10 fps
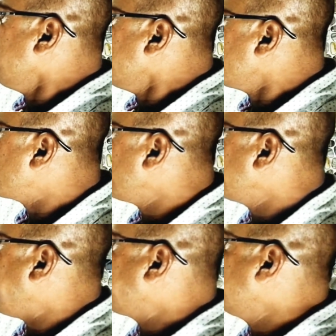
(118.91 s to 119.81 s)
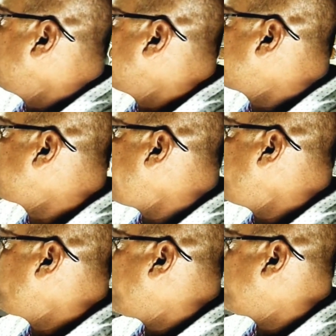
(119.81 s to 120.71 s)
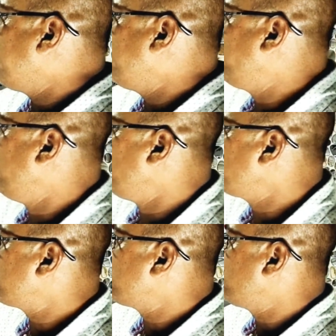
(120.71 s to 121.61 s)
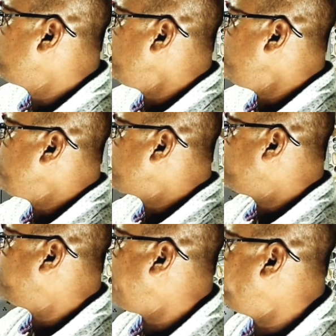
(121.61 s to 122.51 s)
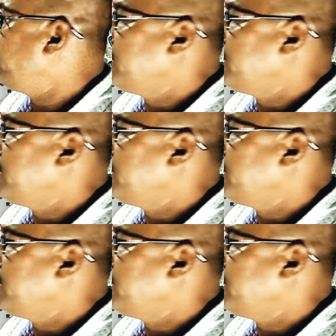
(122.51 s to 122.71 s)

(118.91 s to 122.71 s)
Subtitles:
so that the same current flows through each of them,